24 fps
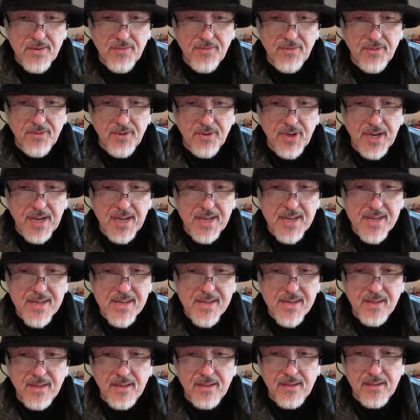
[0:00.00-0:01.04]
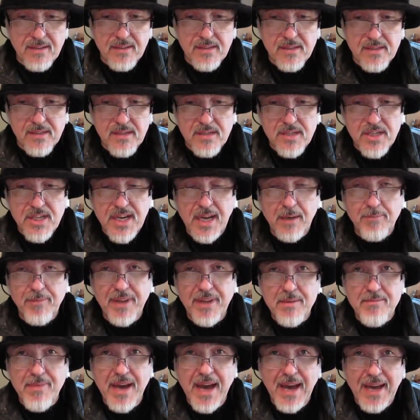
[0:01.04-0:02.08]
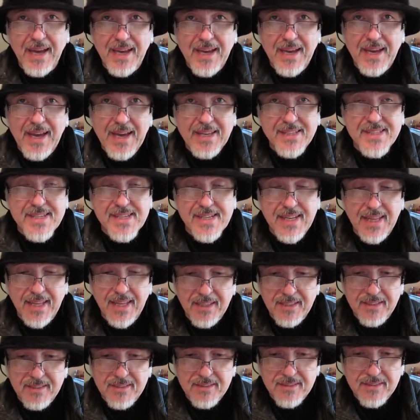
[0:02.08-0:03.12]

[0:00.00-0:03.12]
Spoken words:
for a chap named Anthony.